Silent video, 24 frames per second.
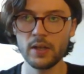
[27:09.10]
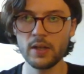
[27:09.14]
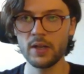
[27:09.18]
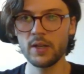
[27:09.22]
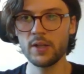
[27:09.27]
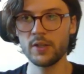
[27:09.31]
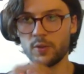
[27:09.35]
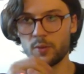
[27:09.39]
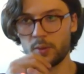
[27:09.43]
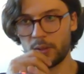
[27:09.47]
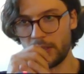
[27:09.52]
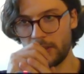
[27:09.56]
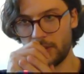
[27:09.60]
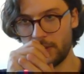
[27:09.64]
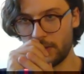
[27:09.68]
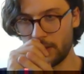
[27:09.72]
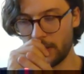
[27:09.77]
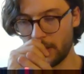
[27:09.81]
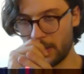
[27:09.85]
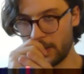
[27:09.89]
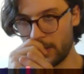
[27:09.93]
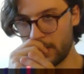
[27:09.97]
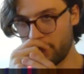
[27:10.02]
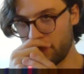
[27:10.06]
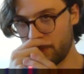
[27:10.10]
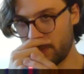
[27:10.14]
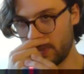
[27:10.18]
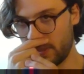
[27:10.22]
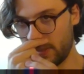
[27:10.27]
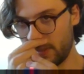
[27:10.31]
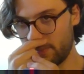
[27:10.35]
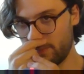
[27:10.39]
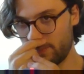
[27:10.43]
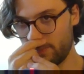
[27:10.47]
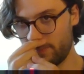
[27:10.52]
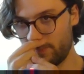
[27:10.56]
So here
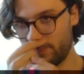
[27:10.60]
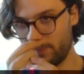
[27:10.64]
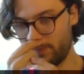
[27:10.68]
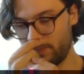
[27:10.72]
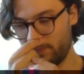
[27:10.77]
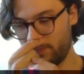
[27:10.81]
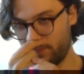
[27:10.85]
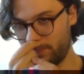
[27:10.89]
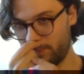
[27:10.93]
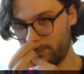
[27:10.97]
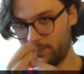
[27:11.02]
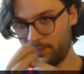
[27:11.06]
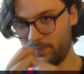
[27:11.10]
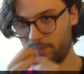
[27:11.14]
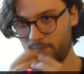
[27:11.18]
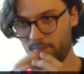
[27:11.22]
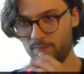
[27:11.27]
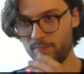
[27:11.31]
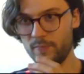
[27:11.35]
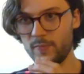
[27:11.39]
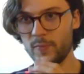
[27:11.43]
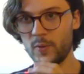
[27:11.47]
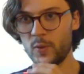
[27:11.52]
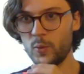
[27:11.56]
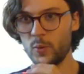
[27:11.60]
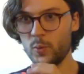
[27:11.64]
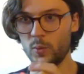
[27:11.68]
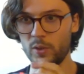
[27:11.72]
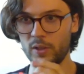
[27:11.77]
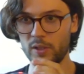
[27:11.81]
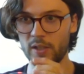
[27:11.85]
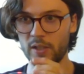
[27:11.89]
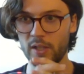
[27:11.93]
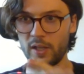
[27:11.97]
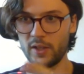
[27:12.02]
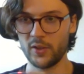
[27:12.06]
I'm
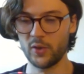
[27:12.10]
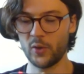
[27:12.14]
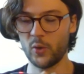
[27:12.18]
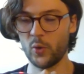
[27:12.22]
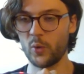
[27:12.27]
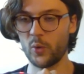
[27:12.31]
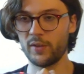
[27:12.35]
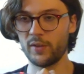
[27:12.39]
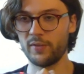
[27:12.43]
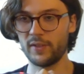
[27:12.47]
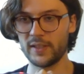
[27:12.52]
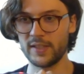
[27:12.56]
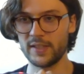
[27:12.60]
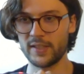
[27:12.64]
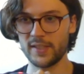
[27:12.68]
doing, I don't know if it's